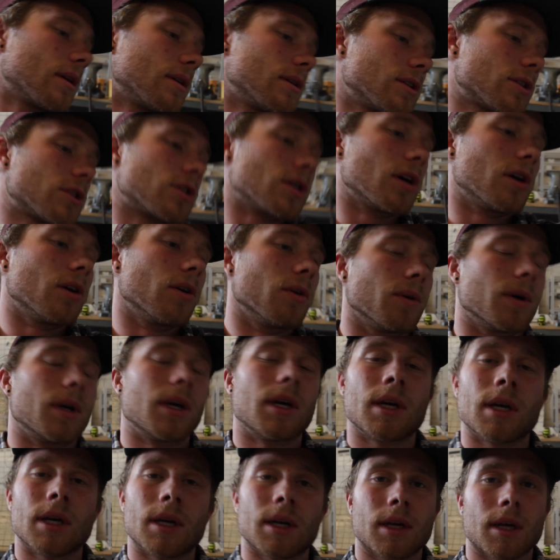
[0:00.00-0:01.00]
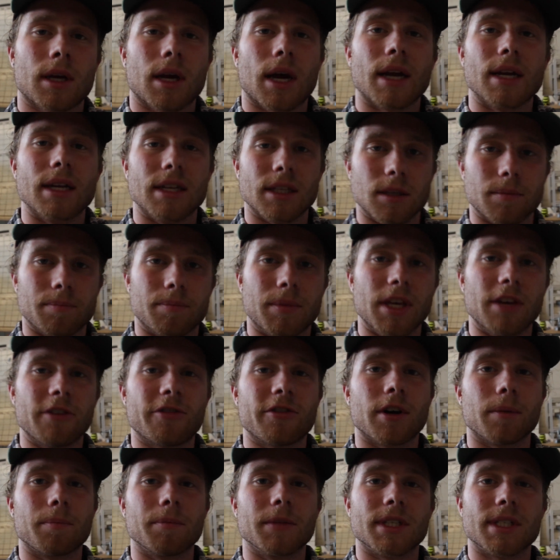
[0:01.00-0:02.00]
So I need to
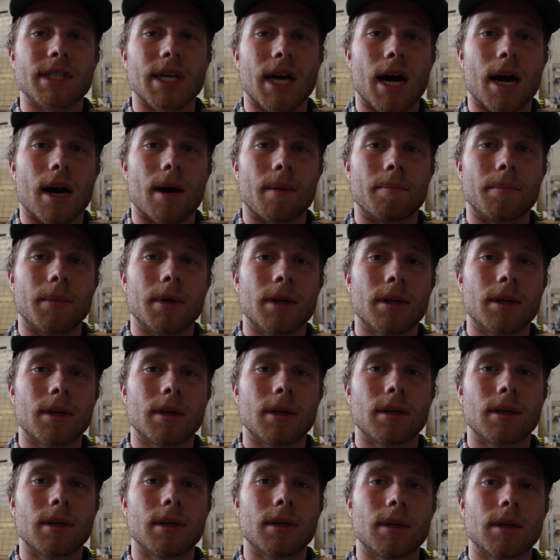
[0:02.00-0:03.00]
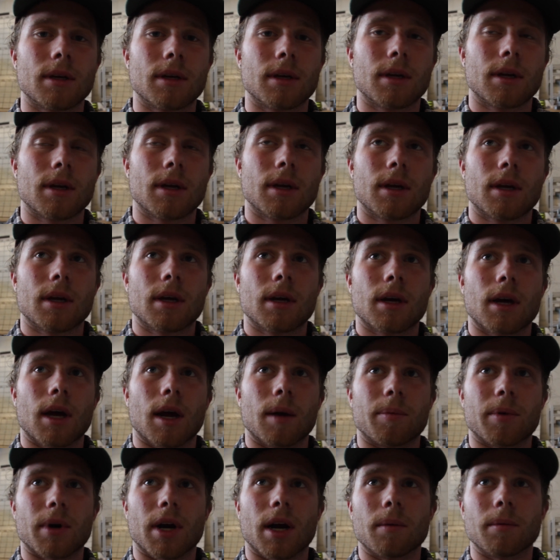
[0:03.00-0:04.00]
beef up the top.
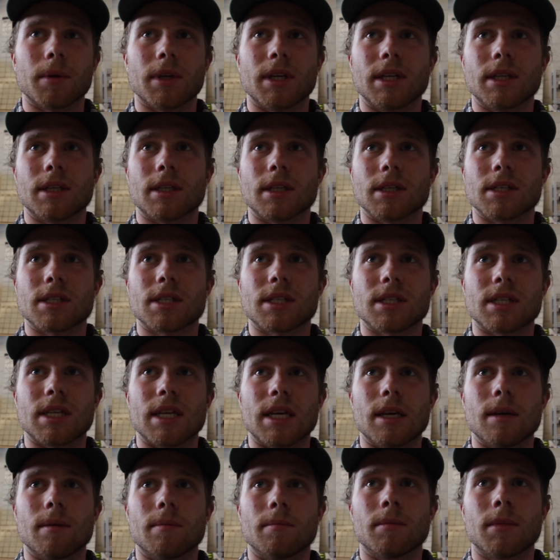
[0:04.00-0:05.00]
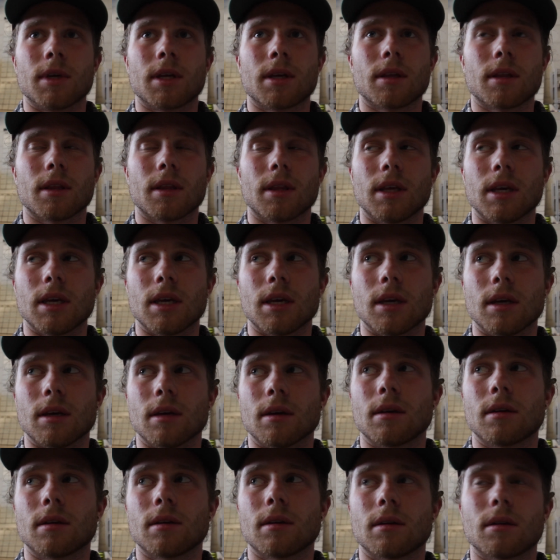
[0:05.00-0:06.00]
I probably need to steam the
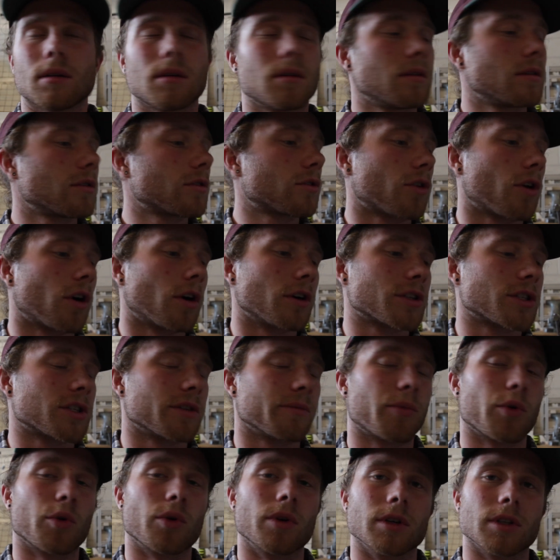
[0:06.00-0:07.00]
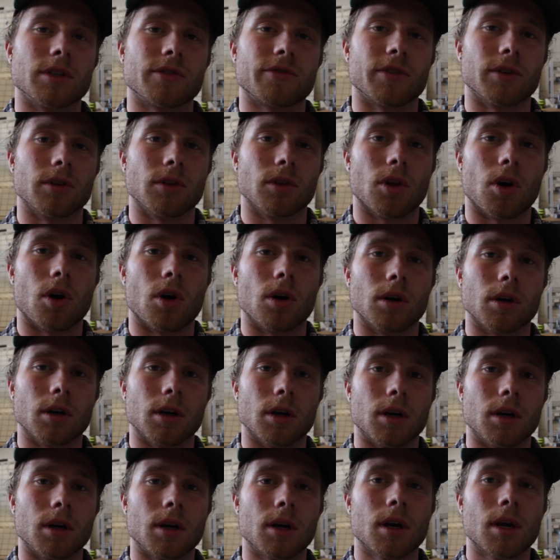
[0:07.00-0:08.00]
cross supports for
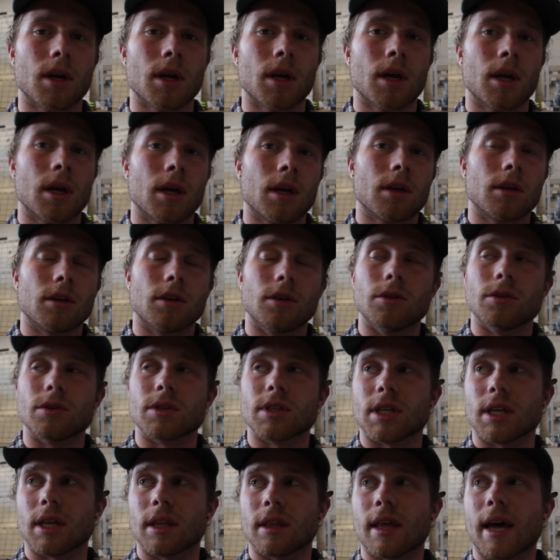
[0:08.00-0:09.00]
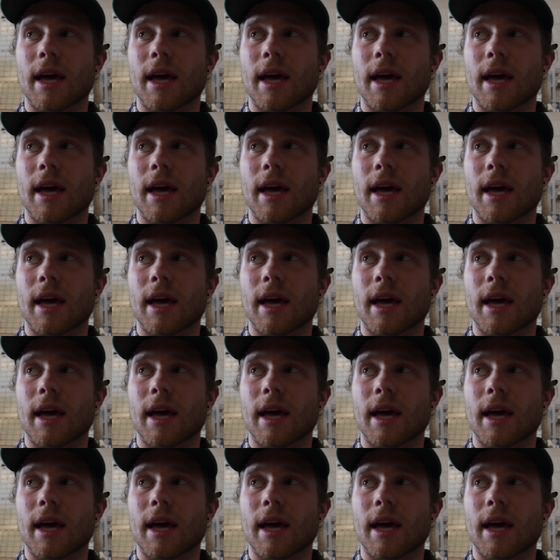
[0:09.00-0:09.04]
longer using